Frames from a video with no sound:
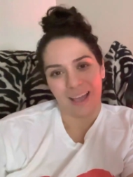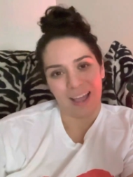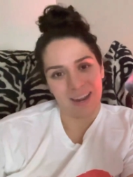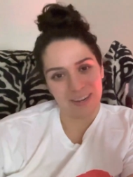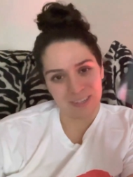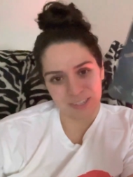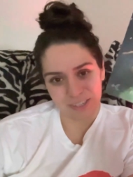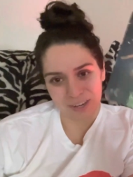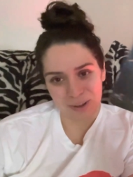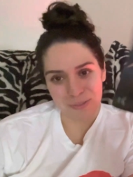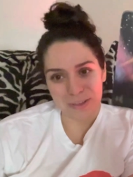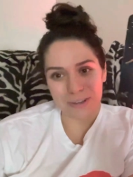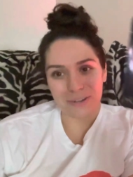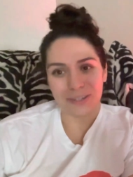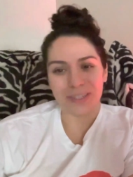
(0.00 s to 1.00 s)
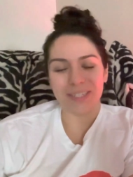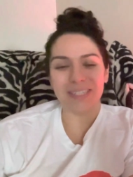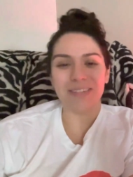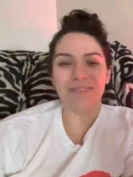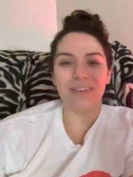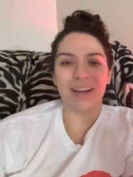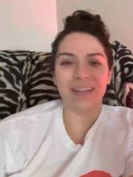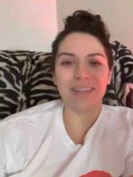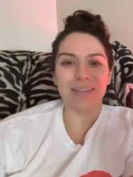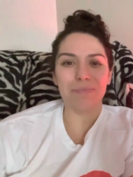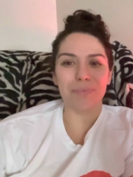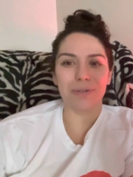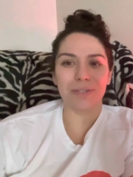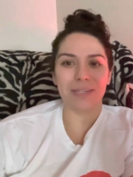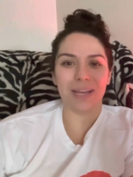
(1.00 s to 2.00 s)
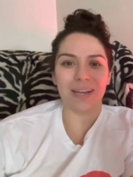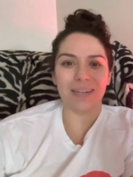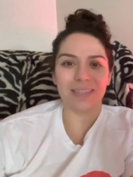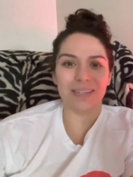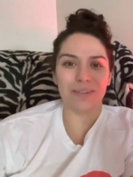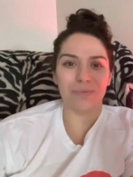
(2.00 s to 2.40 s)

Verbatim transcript: And to know that you're just divinely protected.